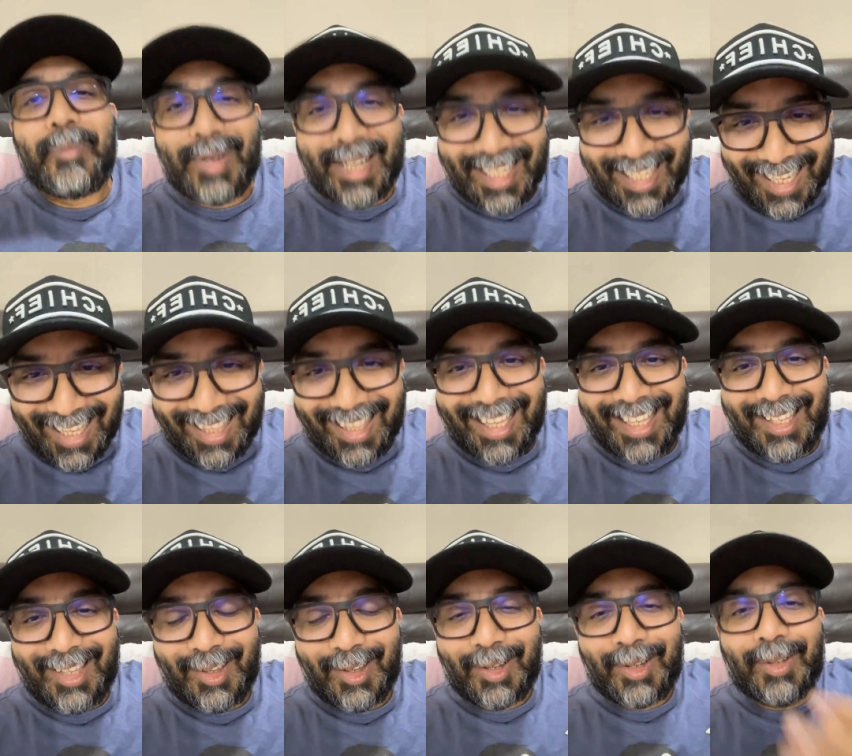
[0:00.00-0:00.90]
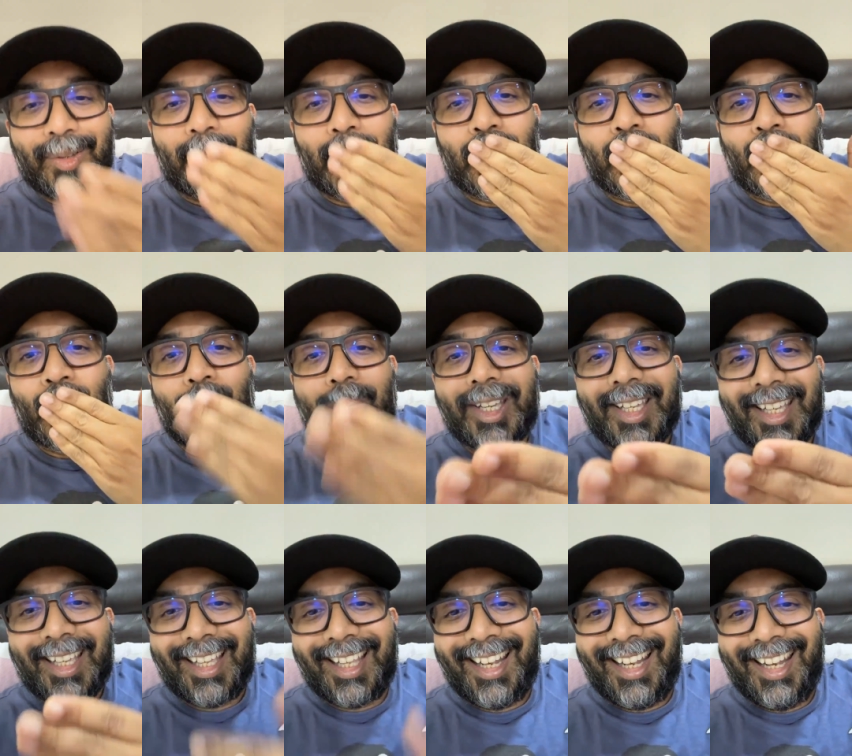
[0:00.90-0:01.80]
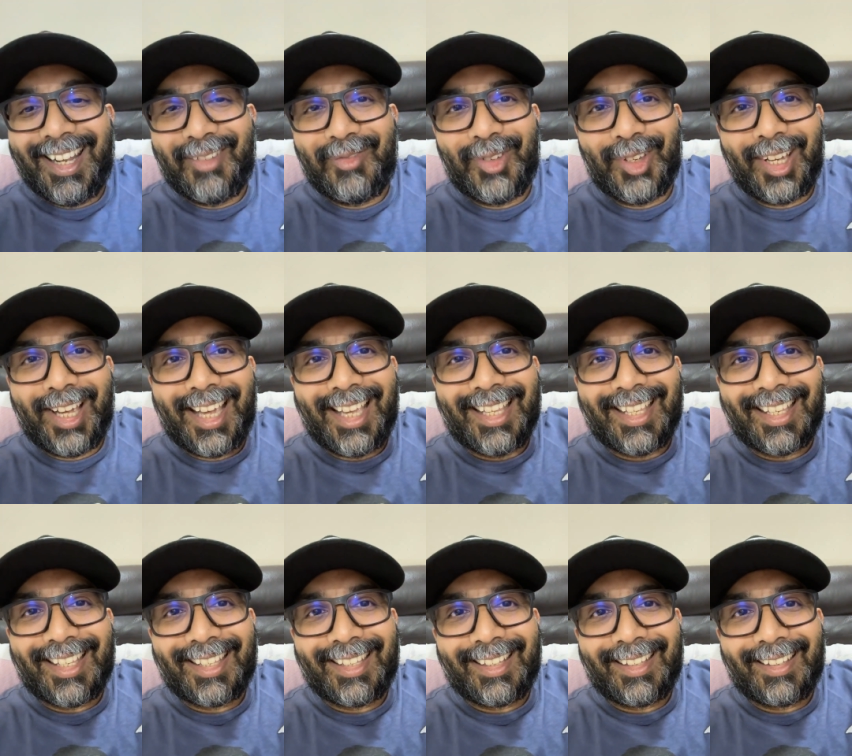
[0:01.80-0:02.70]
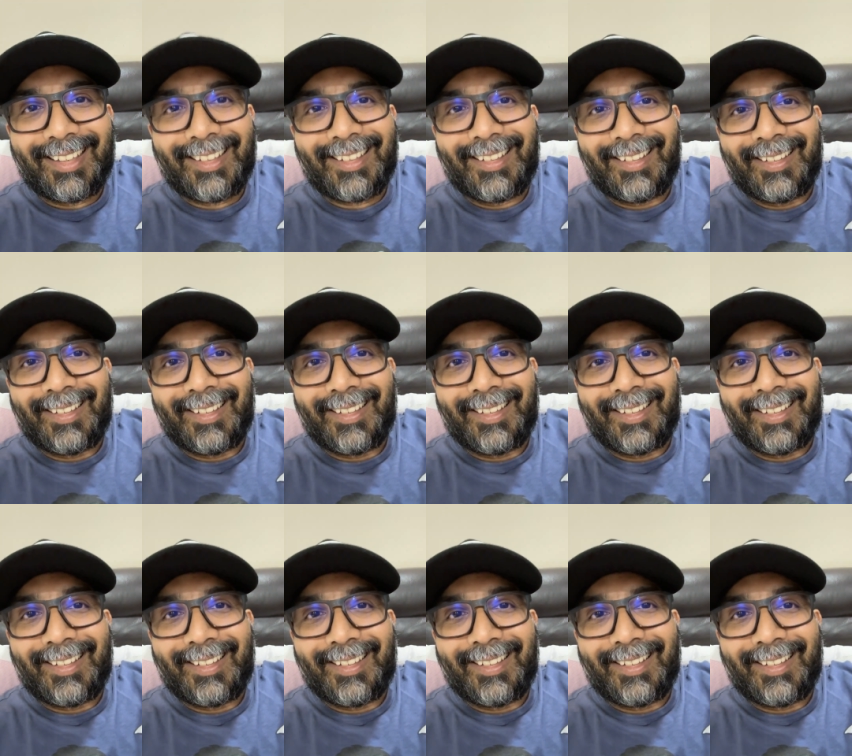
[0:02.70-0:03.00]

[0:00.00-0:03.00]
presentación. Love you guys.